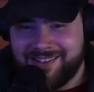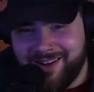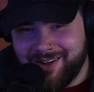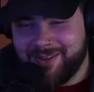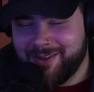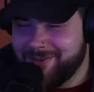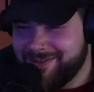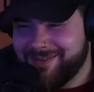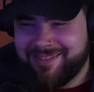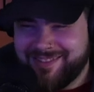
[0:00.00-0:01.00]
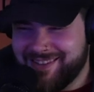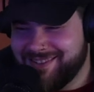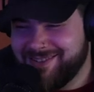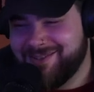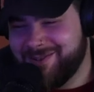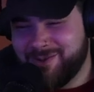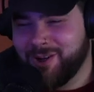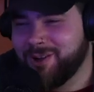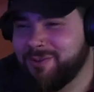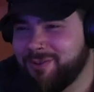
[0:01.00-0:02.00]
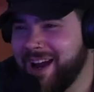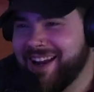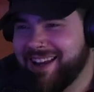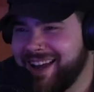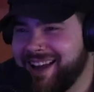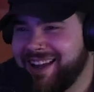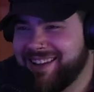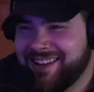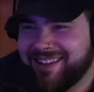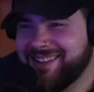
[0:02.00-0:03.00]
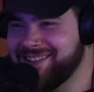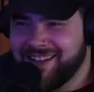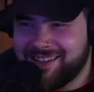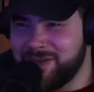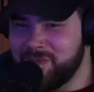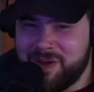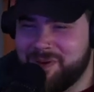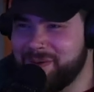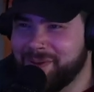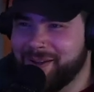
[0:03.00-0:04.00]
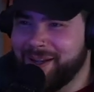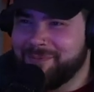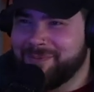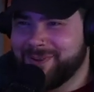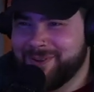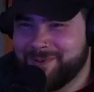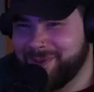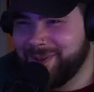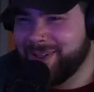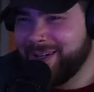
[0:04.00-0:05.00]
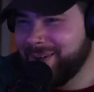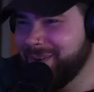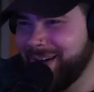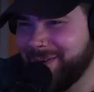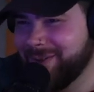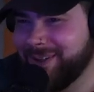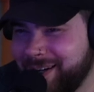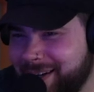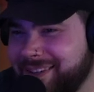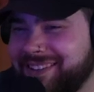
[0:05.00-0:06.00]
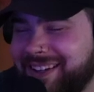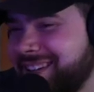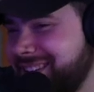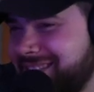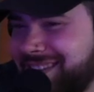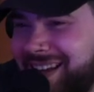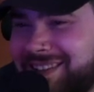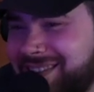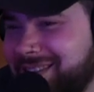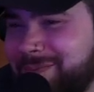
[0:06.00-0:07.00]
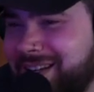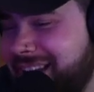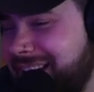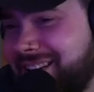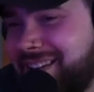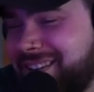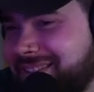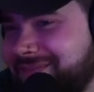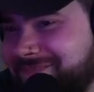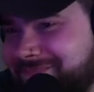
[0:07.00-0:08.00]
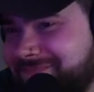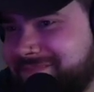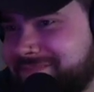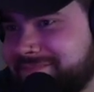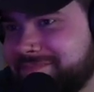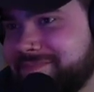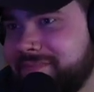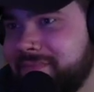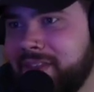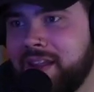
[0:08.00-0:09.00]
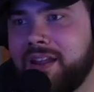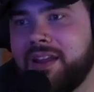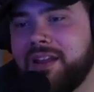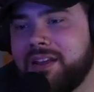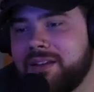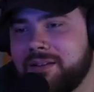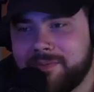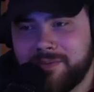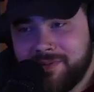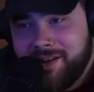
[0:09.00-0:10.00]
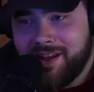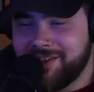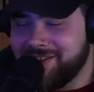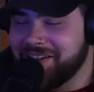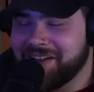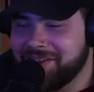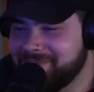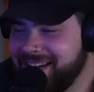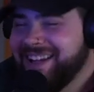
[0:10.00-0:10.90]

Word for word: you know the the drunk frat guy that likes to beat people up or the bully or whatever, you know, like that's going to be that dog. Yeah, for sure. That's all I got.